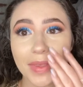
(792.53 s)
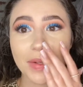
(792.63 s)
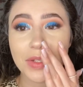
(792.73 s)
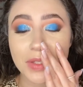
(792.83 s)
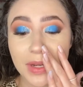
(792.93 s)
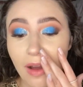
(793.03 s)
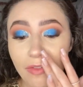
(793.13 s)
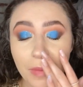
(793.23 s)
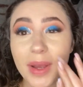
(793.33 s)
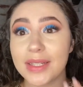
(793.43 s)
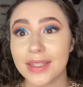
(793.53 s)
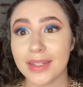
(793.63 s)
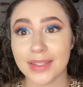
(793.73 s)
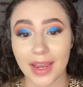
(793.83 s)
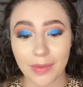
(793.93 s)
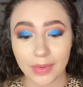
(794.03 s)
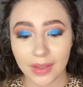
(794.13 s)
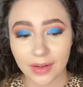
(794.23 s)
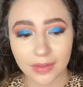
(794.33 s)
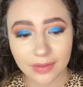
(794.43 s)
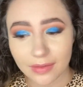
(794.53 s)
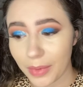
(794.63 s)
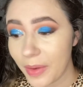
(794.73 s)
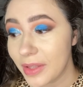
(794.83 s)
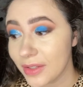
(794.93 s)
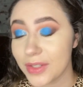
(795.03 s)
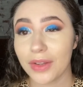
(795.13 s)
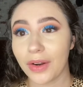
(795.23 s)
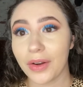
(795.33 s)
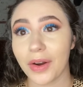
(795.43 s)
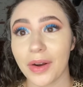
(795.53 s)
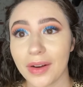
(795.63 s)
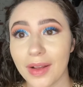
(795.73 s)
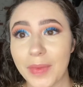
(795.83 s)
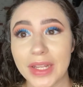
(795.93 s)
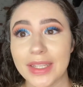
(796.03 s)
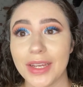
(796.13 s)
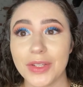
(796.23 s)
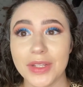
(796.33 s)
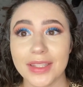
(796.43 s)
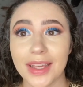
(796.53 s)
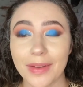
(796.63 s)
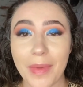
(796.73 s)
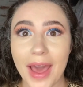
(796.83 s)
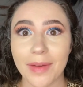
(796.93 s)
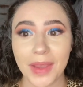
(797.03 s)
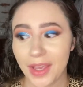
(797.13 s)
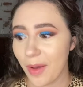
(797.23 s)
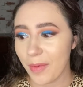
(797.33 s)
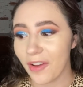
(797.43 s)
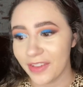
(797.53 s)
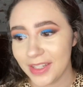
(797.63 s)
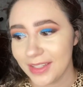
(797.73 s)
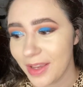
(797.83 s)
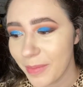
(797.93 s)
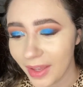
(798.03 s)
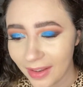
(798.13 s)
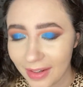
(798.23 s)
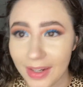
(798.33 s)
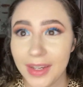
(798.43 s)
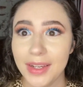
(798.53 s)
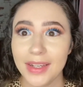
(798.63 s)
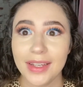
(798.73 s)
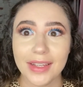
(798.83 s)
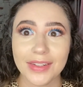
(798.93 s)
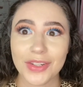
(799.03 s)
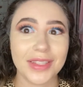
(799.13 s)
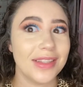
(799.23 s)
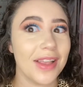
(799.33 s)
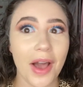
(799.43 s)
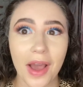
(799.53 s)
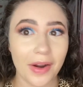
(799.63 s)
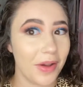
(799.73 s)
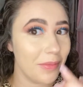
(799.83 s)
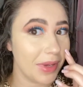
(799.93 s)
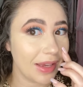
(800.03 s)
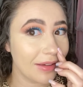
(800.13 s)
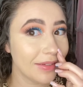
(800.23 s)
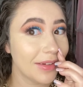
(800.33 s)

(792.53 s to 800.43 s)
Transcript: Just not for my skin type, you know. Probably looks good on her. I'm not saying she's like bad at makeup obviously, but just not on me.